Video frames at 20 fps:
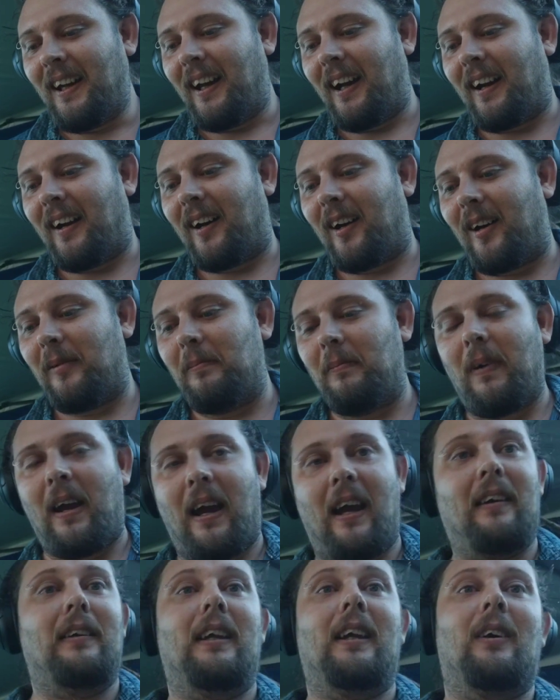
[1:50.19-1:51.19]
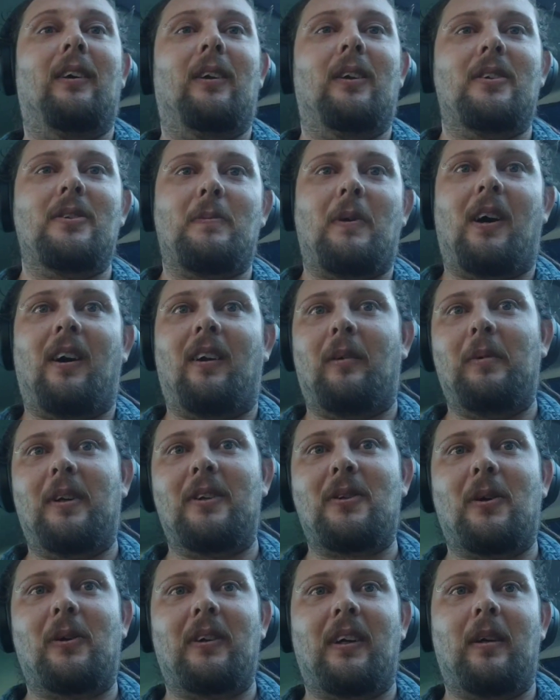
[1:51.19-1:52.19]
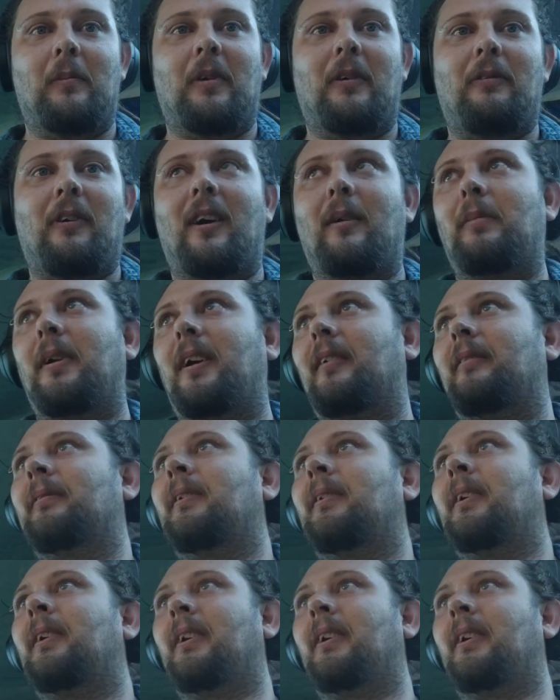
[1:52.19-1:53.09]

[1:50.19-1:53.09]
And Neil as well. I've been talking to him a fair bit.